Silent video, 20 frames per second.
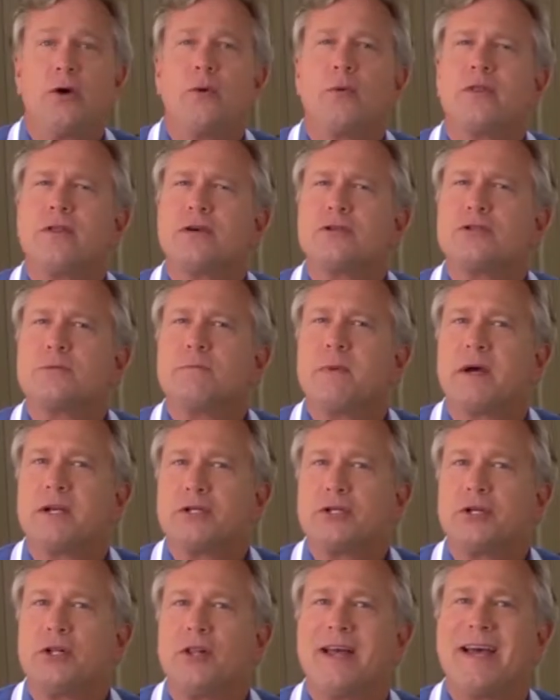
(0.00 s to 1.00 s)
with a
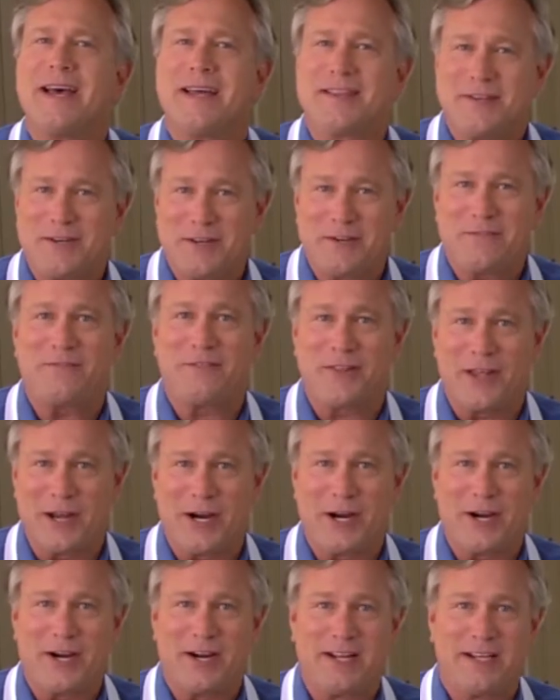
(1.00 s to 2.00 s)
special ethnic
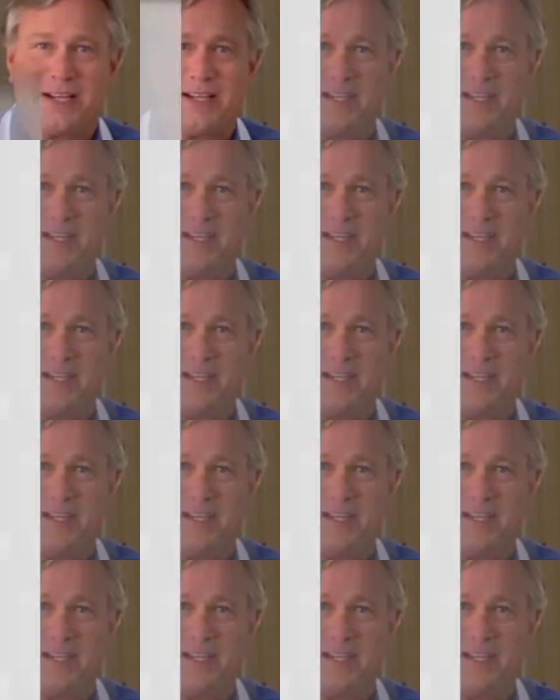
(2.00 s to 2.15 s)
flair.